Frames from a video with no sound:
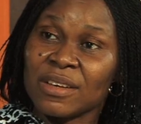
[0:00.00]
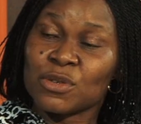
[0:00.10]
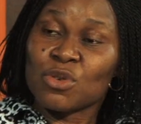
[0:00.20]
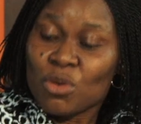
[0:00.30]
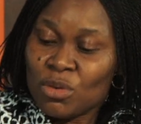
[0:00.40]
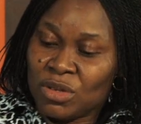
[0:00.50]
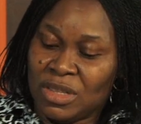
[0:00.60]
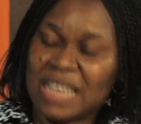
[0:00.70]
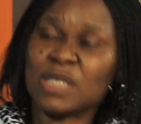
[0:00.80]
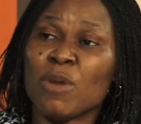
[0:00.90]
So
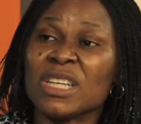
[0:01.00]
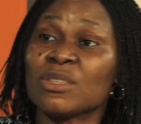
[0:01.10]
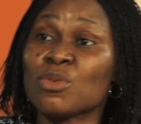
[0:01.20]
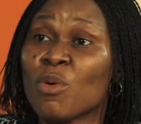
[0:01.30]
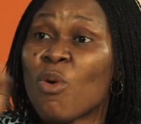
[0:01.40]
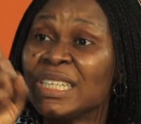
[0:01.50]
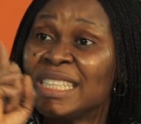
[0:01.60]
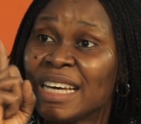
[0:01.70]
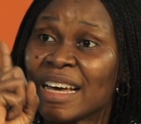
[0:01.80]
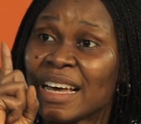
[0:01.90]
next month it will be 1
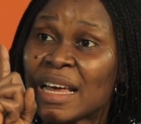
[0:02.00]
year.